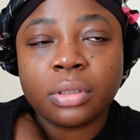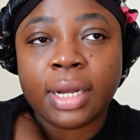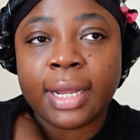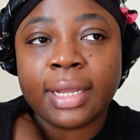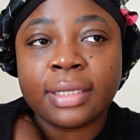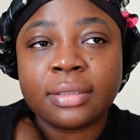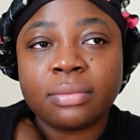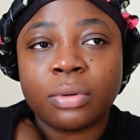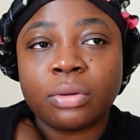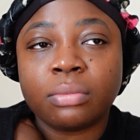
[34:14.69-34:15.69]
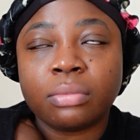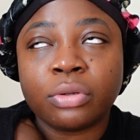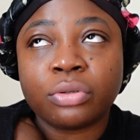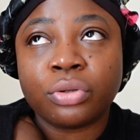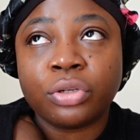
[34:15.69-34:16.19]
Well,
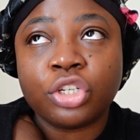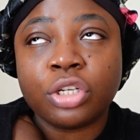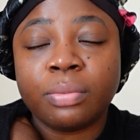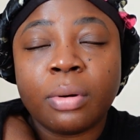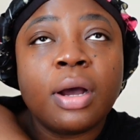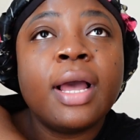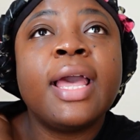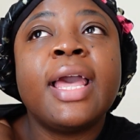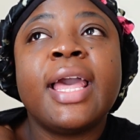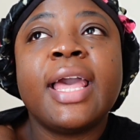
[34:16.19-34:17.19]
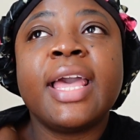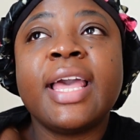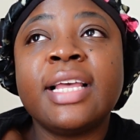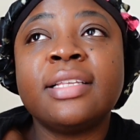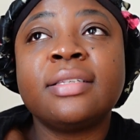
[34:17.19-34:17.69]
not so cheap, but it
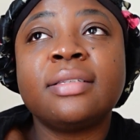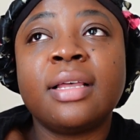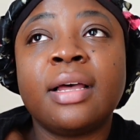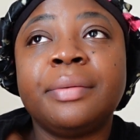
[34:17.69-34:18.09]
is